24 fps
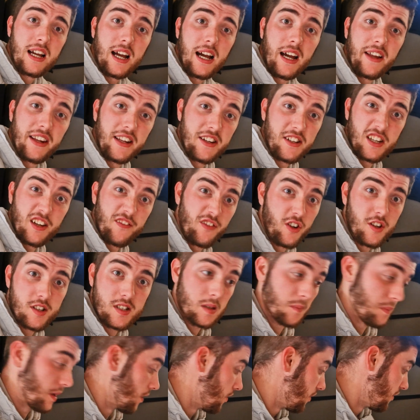and then diverts
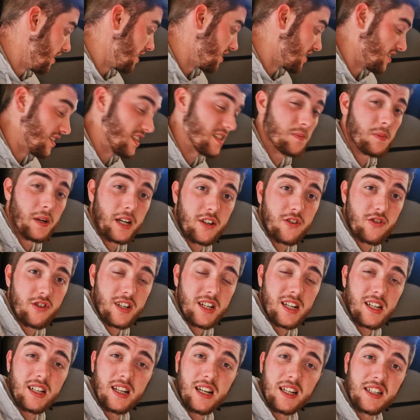the power into this
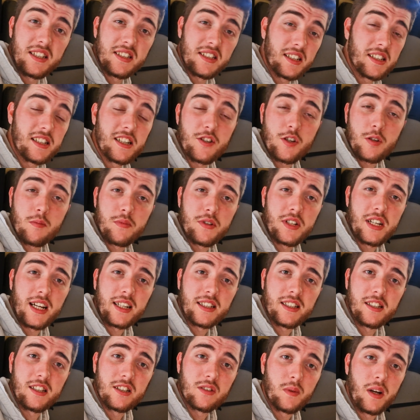battery, and it's ignition
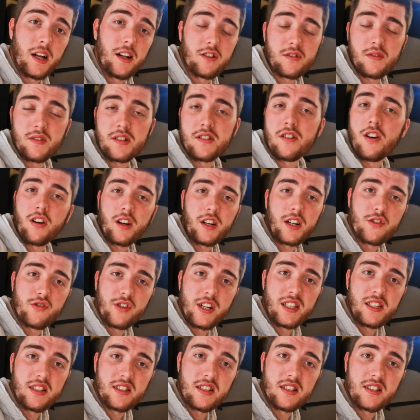protected as well, so it's not going to
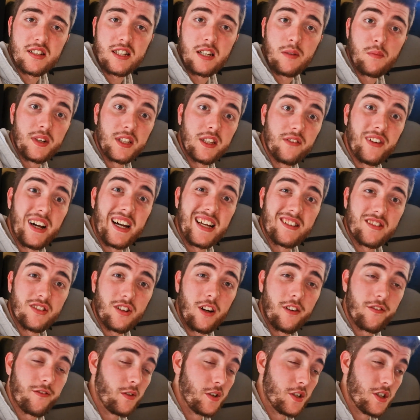drain the system when the van's
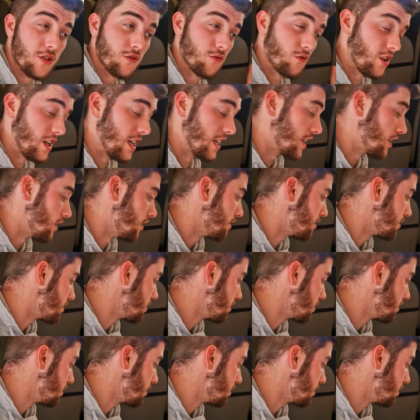off, which is really good.